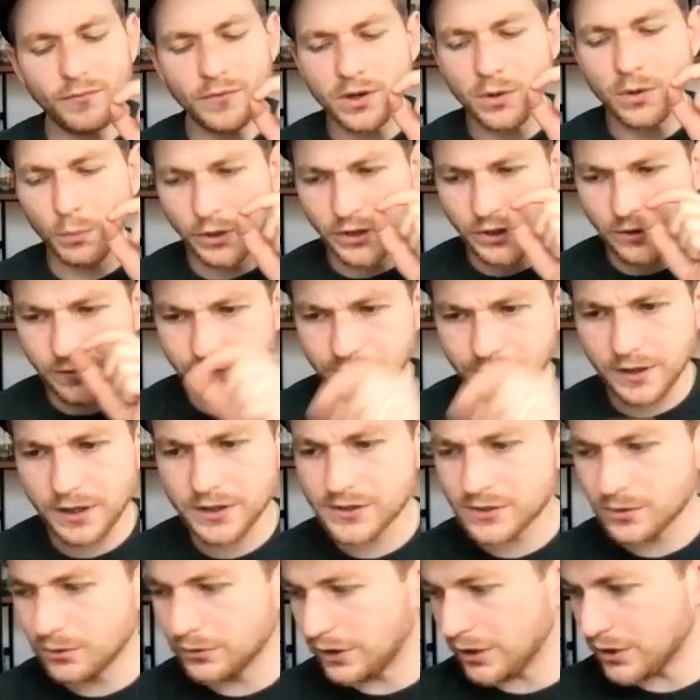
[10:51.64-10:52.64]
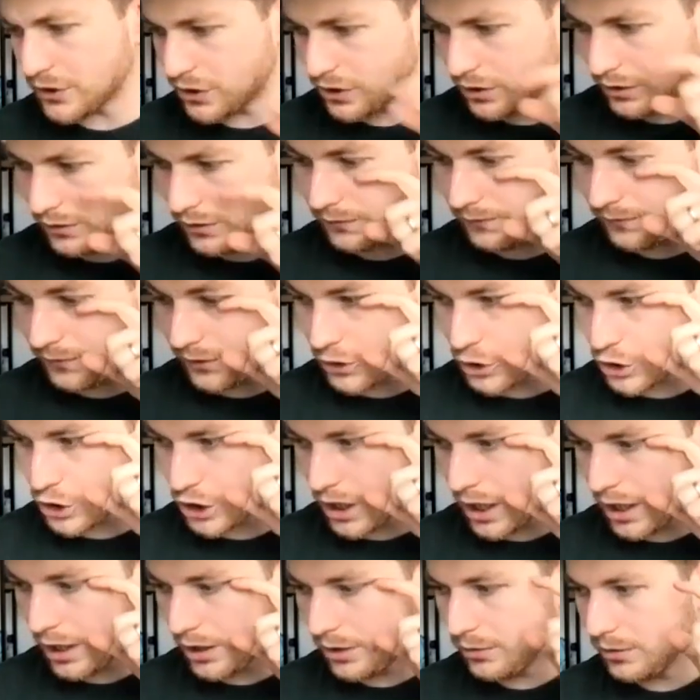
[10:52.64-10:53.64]
when you first auditioned for the
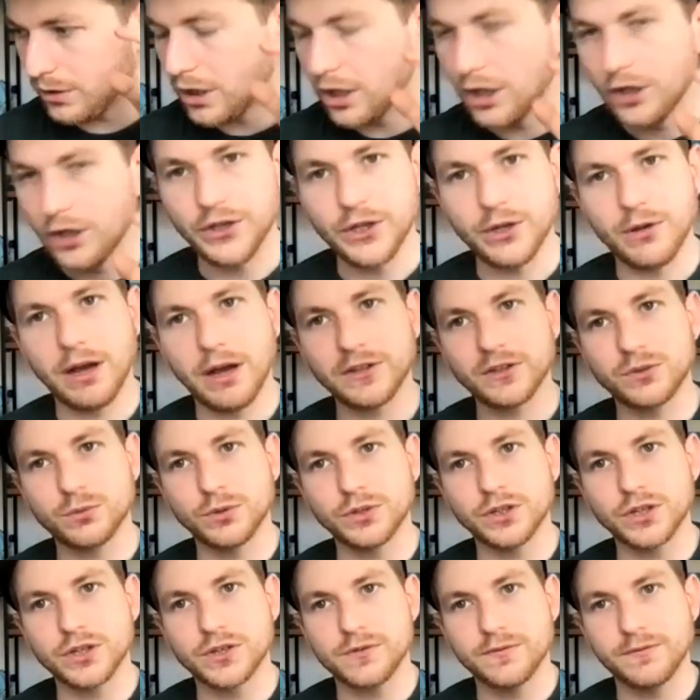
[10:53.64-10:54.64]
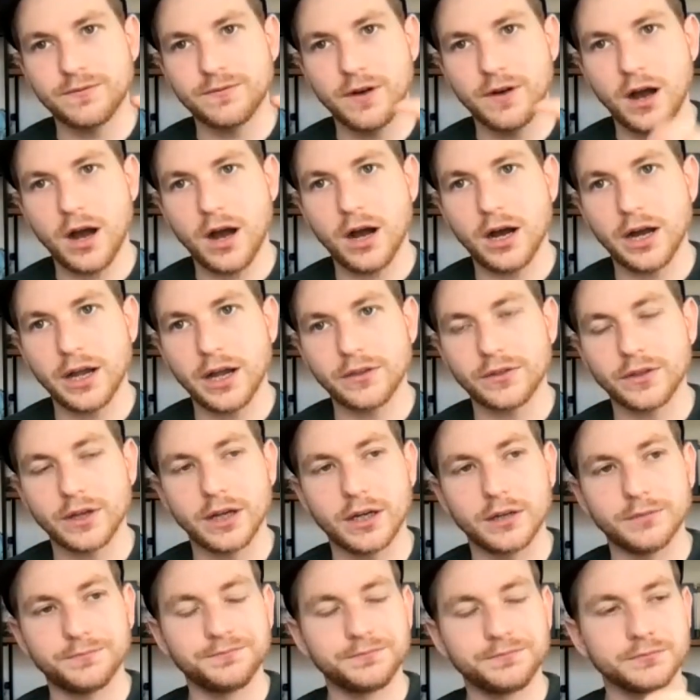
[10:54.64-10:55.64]
show, you had to audition for
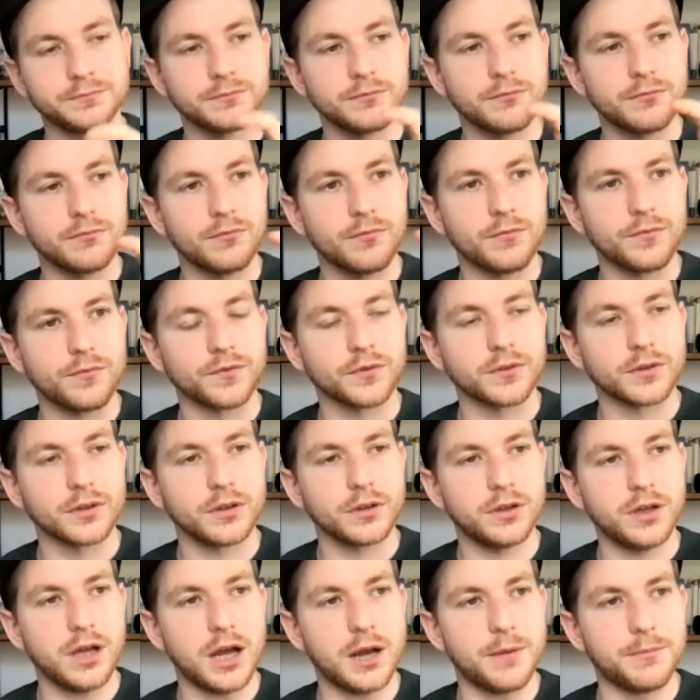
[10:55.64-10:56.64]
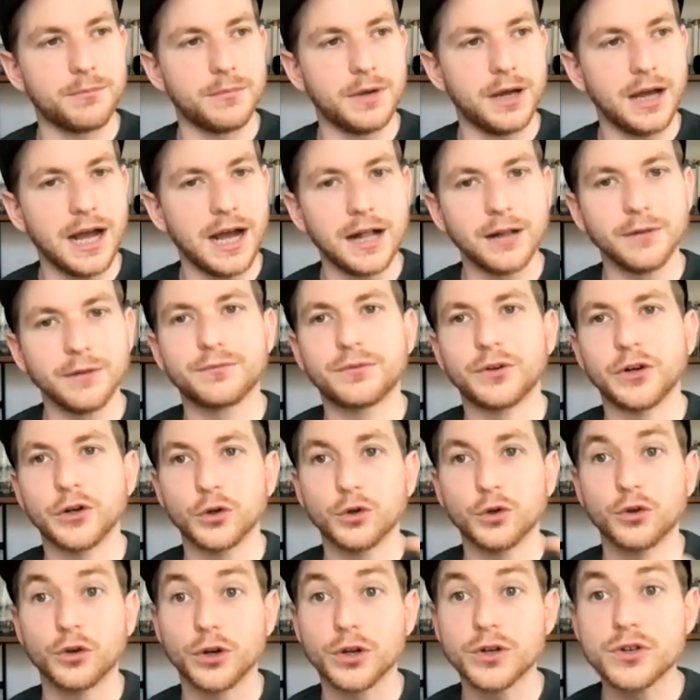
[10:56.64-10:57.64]
either um, Alfred
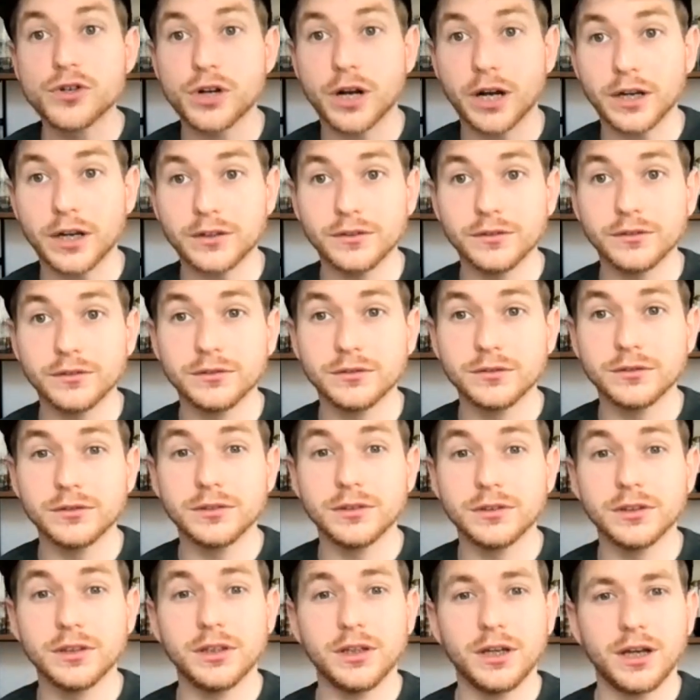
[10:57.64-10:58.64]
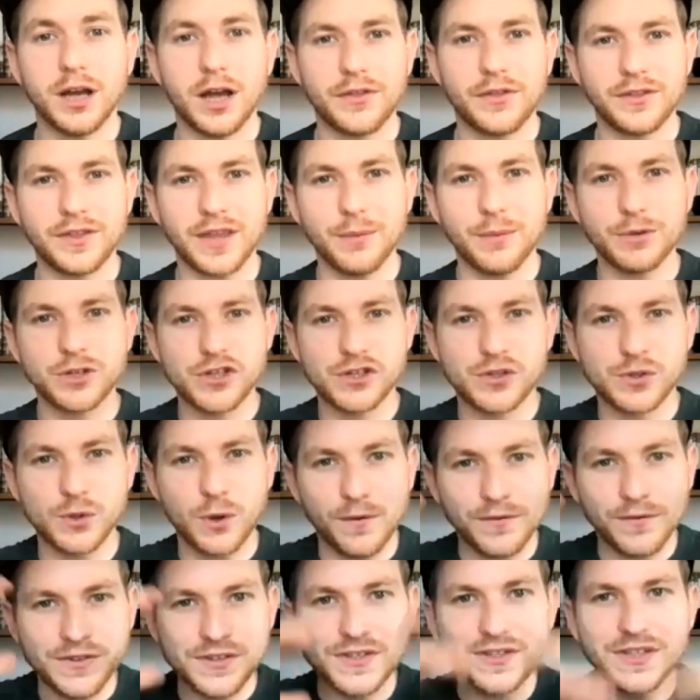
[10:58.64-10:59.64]
or Uhtred. I think they were just sort
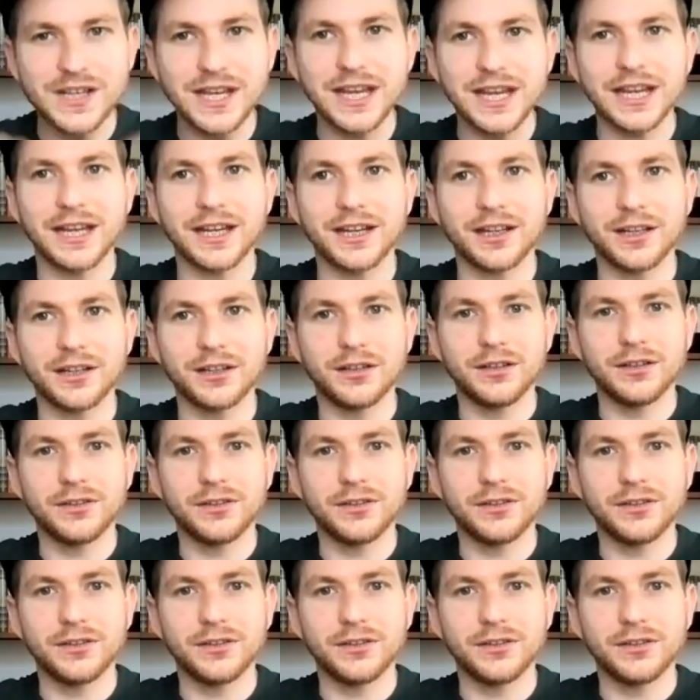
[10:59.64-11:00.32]
of seeing,